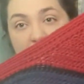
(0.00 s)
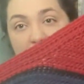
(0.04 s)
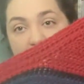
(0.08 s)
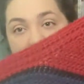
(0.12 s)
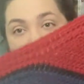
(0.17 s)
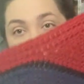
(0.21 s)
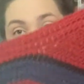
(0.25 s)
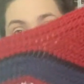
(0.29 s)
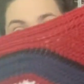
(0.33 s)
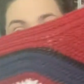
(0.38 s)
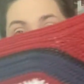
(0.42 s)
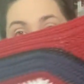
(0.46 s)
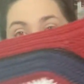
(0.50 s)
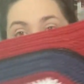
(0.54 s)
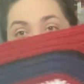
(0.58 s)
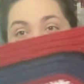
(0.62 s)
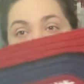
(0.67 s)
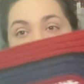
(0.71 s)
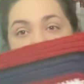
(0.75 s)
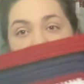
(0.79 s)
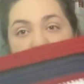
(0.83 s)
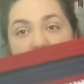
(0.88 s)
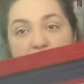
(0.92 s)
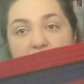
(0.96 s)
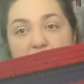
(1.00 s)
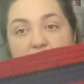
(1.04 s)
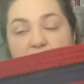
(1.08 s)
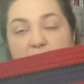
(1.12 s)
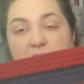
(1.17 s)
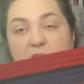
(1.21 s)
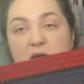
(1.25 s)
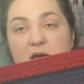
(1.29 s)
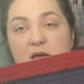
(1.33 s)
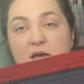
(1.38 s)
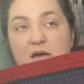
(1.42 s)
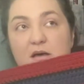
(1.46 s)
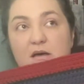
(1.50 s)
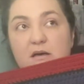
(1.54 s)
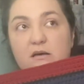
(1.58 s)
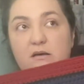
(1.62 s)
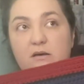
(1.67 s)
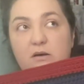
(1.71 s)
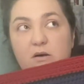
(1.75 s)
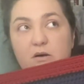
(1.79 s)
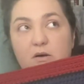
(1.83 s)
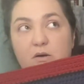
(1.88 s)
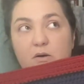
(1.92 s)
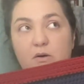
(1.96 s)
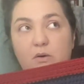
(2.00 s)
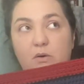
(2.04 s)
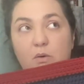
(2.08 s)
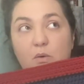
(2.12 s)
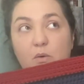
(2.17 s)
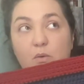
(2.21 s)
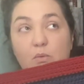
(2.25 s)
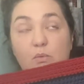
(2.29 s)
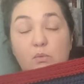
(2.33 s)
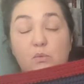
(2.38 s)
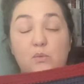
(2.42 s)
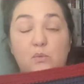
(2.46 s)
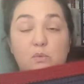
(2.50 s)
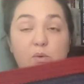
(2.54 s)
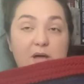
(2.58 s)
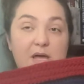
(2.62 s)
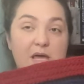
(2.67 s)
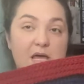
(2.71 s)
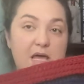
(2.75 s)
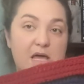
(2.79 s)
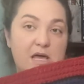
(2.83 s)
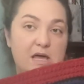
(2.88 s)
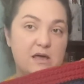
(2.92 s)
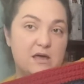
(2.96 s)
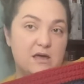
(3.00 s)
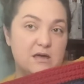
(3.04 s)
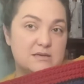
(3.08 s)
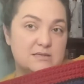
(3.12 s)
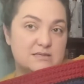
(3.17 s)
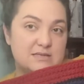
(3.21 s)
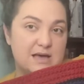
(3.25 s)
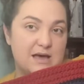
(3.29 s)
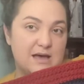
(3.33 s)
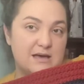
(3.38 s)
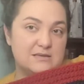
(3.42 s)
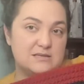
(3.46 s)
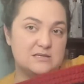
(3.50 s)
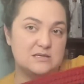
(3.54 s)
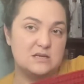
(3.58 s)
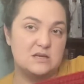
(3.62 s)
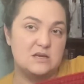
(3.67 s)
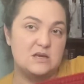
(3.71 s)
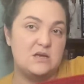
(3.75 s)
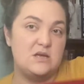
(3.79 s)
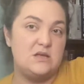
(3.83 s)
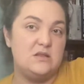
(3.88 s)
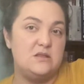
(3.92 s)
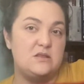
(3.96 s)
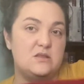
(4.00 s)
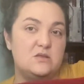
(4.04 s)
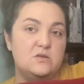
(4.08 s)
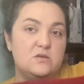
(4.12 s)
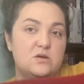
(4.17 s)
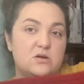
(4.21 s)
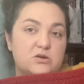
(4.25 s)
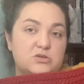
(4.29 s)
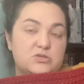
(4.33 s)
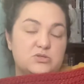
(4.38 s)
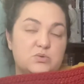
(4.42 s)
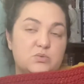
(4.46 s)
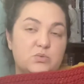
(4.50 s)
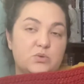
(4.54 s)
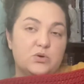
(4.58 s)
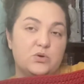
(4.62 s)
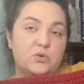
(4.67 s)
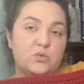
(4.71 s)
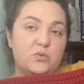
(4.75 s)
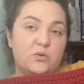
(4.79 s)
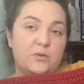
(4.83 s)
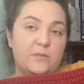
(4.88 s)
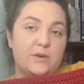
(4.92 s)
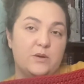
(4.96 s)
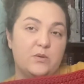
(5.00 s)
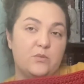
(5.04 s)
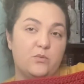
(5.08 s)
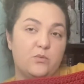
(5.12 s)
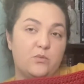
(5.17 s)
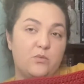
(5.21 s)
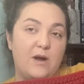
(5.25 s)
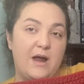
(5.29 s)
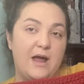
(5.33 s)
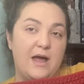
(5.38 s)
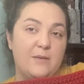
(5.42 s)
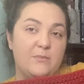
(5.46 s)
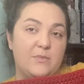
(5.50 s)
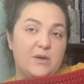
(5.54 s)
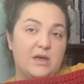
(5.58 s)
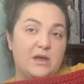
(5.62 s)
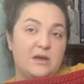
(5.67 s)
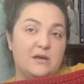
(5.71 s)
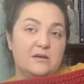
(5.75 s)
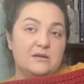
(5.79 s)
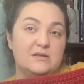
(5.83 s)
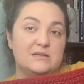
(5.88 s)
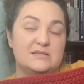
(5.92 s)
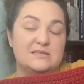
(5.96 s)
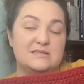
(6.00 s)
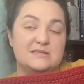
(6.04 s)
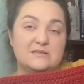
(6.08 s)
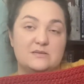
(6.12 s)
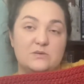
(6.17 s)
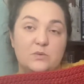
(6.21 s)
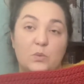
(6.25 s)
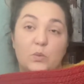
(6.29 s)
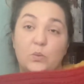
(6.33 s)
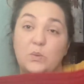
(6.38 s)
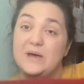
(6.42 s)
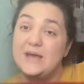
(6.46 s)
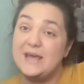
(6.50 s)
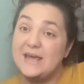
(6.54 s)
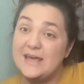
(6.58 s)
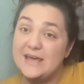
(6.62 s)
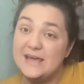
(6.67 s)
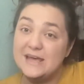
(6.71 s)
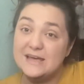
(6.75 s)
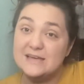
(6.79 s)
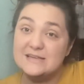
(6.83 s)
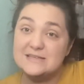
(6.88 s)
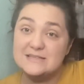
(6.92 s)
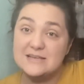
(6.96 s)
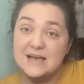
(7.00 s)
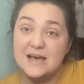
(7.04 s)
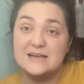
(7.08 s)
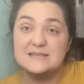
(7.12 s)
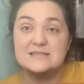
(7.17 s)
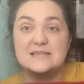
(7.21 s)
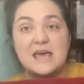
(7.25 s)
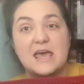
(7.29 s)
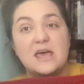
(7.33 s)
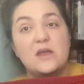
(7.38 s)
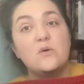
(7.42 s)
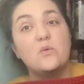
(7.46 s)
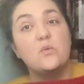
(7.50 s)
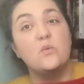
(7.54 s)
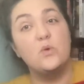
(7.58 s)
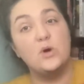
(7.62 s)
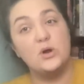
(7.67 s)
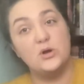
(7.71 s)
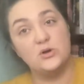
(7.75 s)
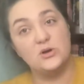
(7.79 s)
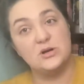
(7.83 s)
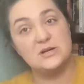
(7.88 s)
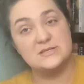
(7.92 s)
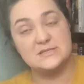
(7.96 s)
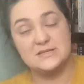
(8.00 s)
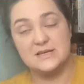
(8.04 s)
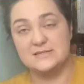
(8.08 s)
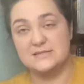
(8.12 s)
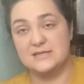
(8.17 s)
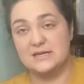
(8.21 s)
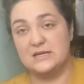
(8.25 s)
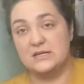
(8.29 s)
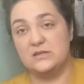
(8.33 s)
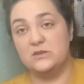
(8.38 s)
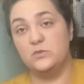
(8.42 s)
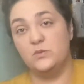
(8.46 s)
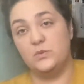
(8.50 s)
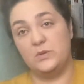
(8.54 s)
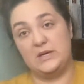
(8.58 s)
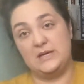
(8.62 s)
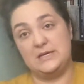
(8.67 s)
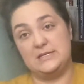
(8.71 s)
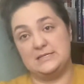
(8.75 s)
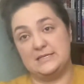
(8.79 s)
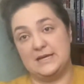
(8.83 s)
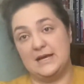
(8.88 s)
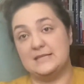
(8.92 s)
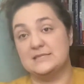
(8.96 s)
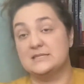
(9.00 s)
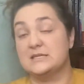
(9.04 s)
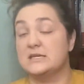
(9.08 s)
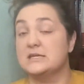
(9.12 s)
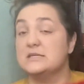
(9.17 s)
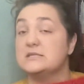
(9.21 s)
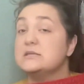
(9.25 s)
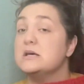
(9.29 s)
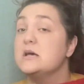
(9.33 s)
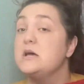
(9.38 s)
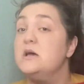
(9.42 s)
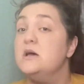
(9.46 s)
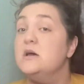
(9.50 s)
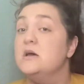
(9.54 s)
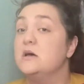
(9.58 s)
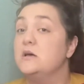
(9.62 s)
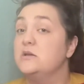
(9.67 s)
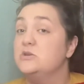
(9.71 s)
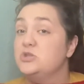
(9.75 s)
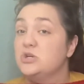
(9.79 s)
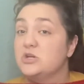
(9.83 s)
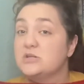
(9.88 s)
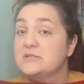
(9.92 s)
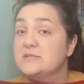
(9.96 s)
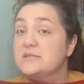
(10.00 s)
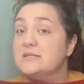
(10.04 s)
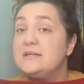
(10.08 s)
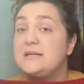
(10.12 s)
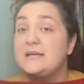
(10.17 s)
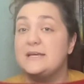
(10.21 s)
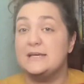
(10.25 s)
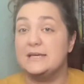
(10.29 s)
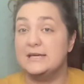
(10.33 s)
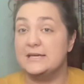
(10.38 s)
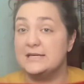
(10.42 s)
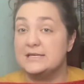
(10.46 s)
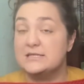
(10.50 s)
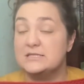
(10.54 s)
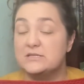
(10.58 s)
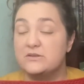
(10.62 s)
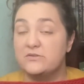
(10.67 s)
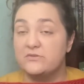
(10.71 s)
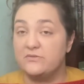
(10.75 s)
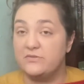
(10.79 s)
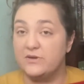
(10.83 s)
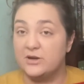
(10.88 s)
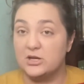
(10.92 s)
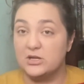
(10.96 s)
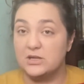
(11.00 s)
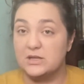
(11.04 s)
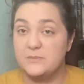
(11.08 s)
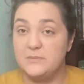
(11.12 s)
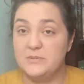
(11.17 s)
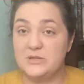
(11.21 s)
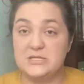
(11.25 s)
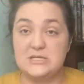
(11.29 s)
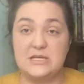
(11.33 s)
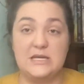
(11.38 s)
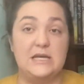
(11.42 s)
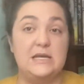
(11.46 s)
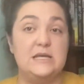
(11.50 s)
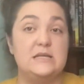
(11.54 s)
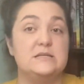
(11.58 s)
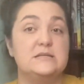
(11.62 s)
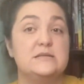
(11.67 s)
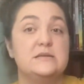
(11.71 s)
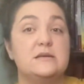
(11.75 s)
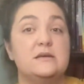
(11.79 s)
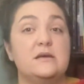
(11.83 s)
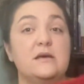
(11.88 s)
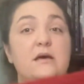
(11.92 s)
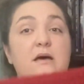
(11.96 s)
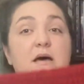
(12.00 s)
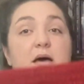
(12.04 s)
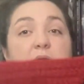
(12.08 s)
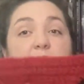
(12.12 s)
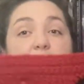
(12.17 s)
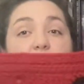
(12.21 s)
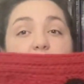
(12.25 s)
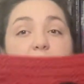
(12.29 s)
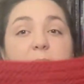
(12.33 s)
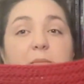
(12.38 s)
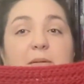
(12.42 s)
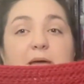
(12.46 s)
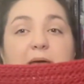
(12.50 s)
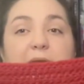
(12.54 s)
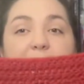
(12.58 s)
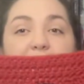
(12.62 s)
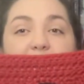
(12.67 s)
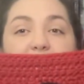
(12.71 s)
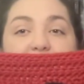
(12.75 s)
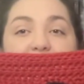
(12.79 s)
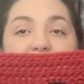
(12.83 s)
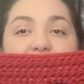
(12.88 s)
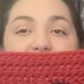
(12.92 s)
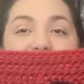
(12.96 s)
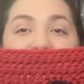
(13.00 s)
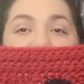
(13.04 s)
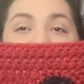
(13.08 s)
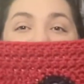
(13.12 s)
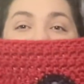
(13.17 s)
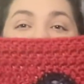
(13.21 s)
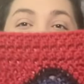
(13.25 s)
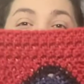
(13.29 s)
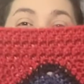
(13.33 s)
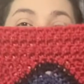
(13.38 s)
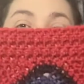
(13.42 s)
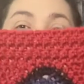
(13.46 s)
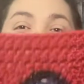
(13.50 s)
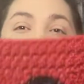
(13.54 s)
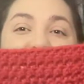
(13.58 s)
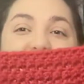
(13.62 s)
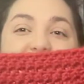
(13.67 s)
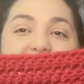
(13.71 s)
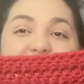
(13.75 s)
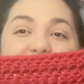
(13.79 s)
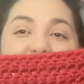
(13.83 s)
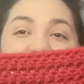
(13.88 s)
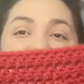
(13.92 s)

I will tell you, I did the wee size. There's the Wonder Woman wrap in this wee size and Wonder size. I did the wee size because Jocelyn is fairly petite, and I crocheted her the